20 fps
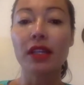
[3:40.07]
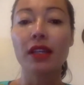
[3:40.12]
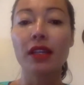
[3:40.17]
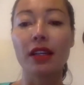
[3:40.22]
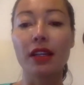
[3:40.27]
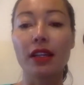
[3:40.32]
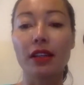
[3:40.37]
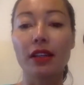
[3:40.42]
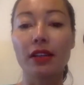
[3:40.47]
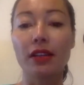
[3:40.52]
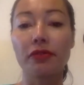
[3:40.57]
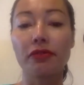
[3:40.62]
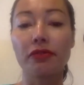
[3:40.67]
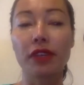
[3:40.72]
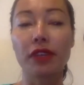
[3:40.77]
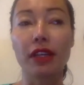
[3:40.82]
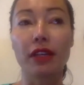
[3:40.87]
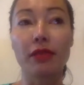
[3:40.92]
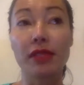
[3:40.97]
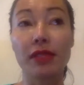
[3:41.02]
of
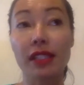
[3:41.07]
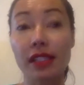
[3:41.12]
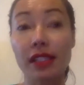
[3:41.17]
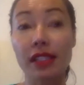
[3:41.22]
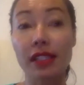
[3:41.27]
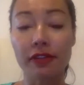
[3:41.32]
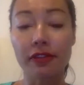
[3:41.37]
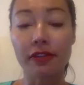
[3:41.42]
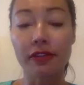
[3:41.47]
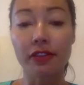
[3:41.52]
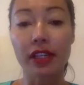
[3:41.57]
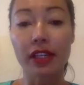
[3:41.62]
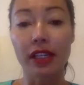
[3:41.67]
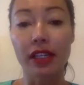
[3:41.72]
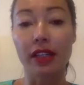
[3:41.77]
discovery